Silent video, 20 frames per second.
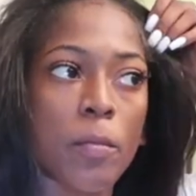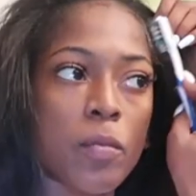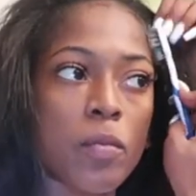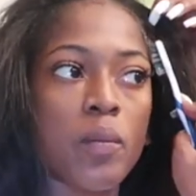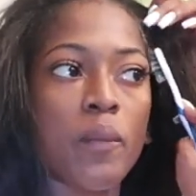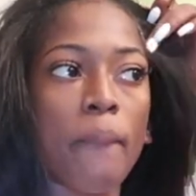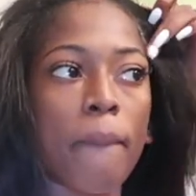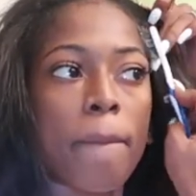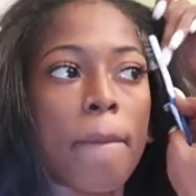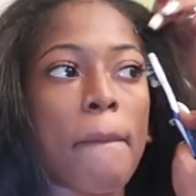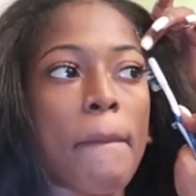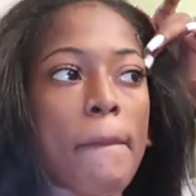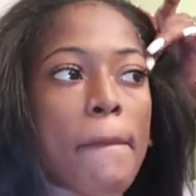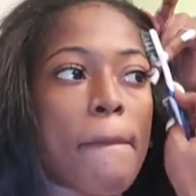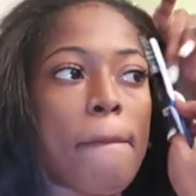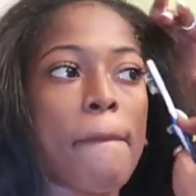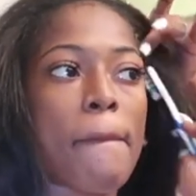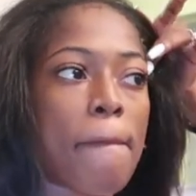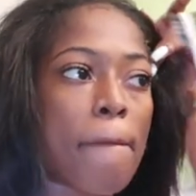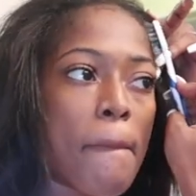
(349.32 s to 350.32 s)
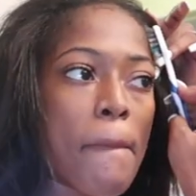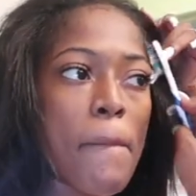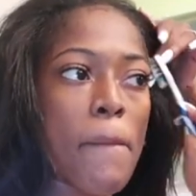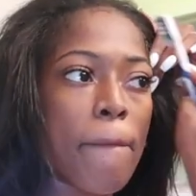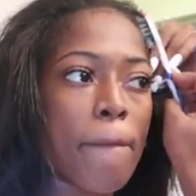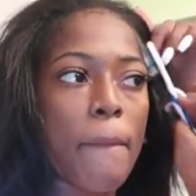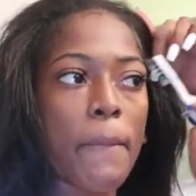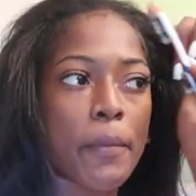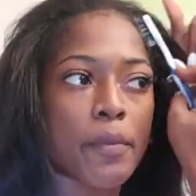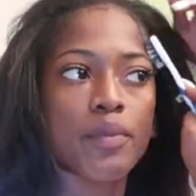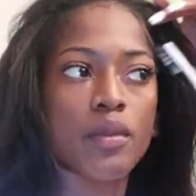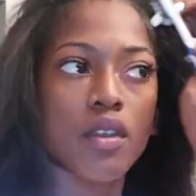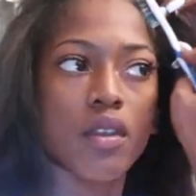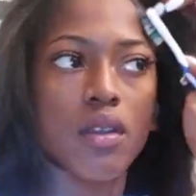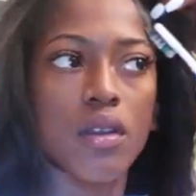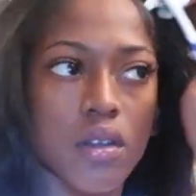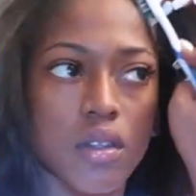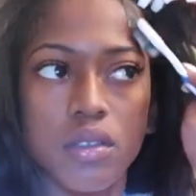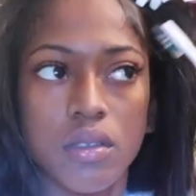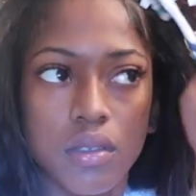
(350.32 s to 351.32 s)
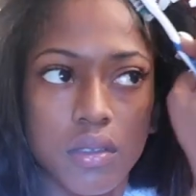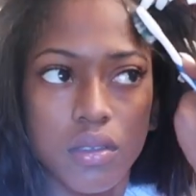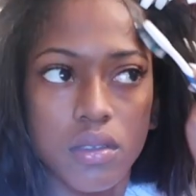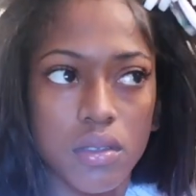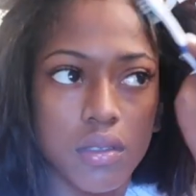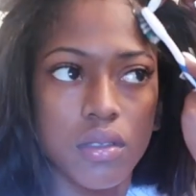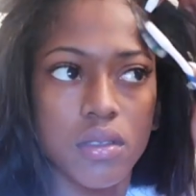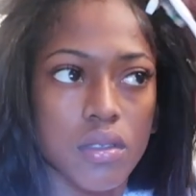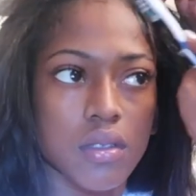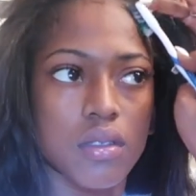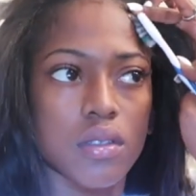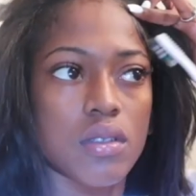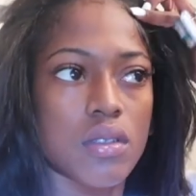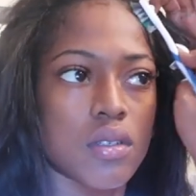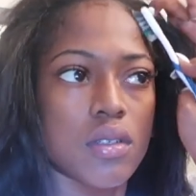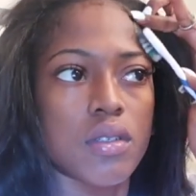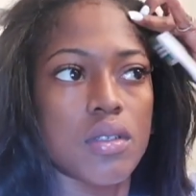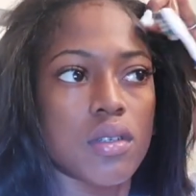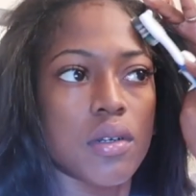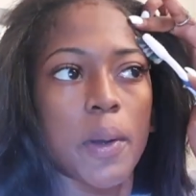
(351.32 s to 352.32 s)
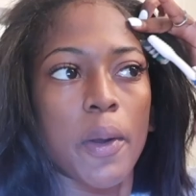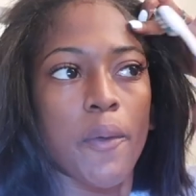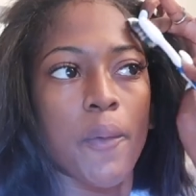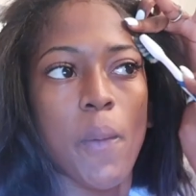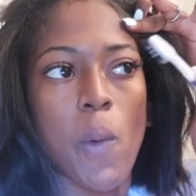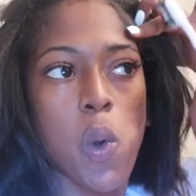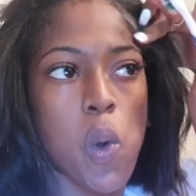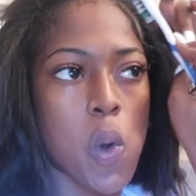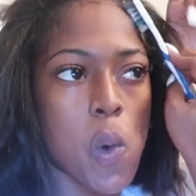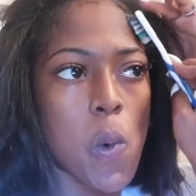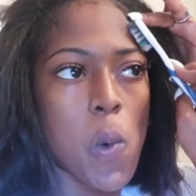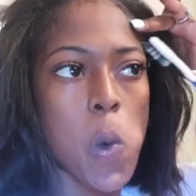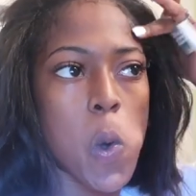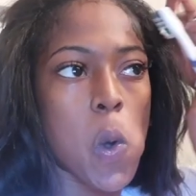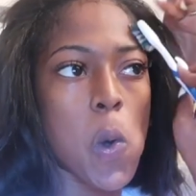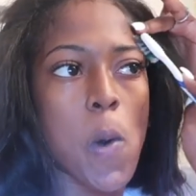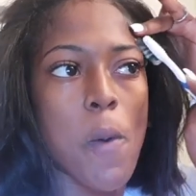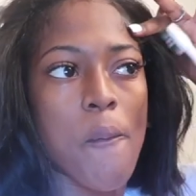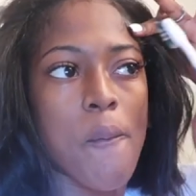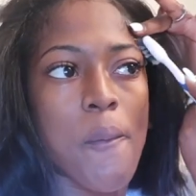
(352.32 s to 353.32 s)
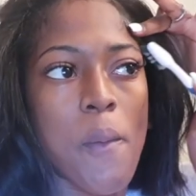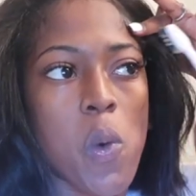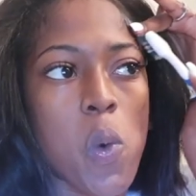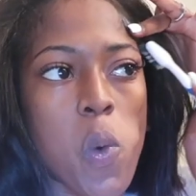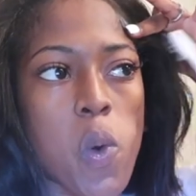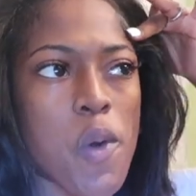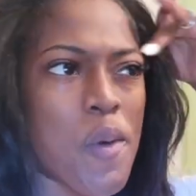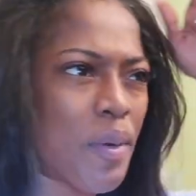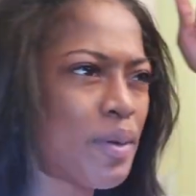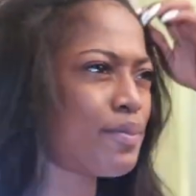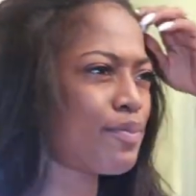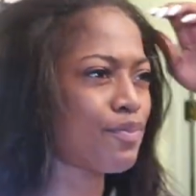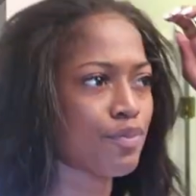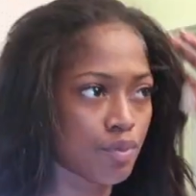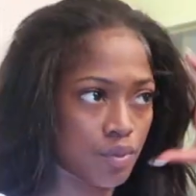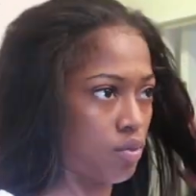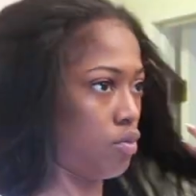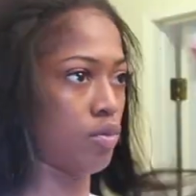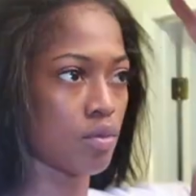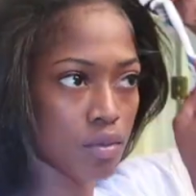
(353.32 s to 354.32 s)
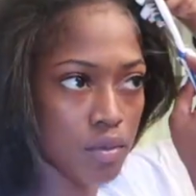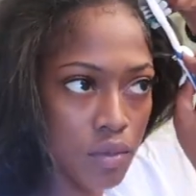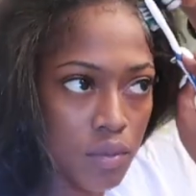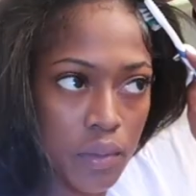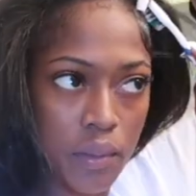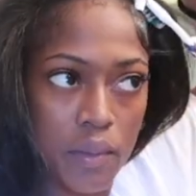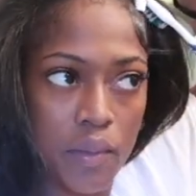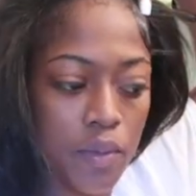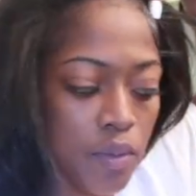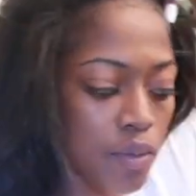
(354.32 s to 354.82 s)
tie them up, and then do them again when I leave. So, but this